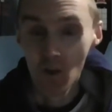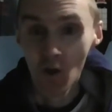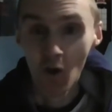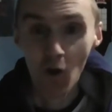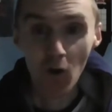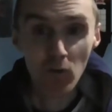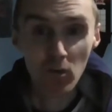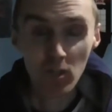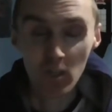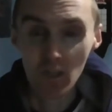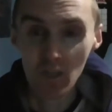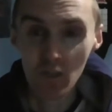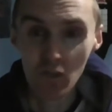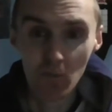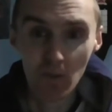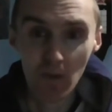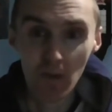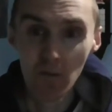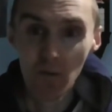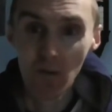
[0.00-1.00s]
Also as
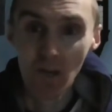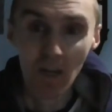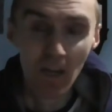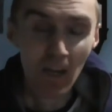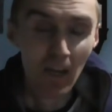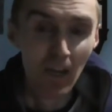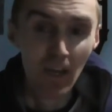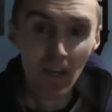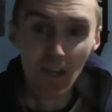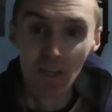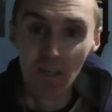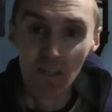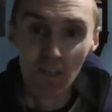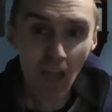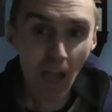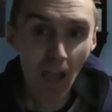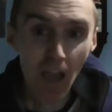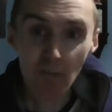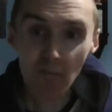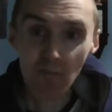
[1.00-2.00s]
well,
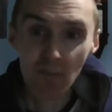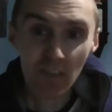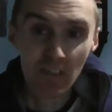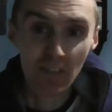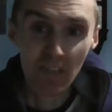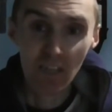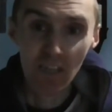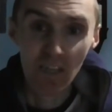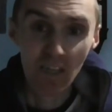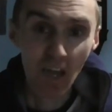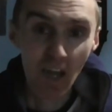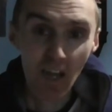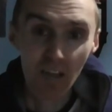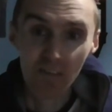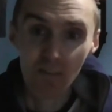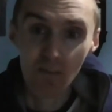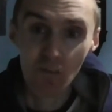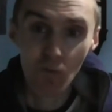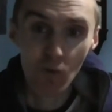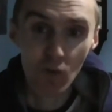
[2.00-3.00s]
every day you
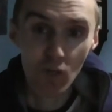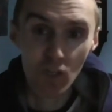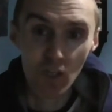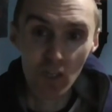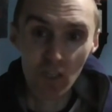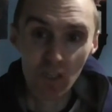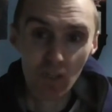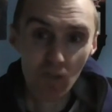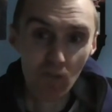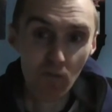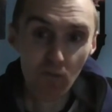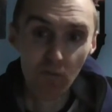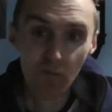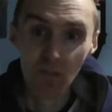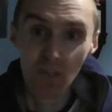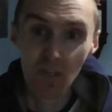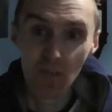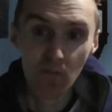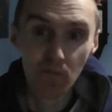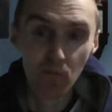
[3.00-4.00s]
had to wash yourself
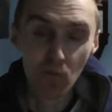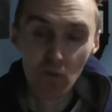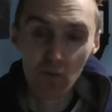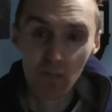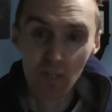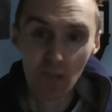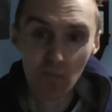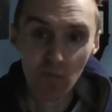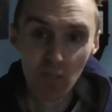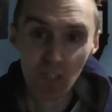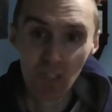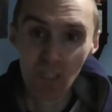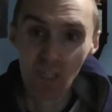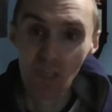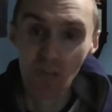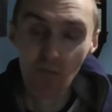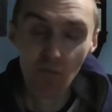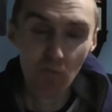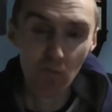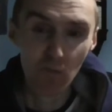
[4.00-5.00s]
3 and 4 times a day,
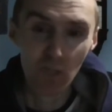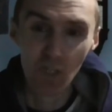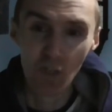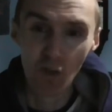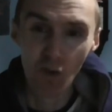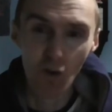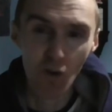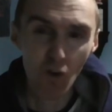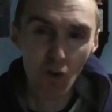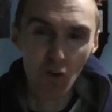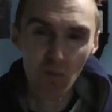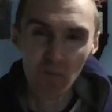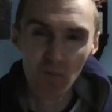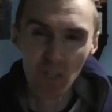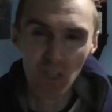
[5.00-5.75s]
even when you got home.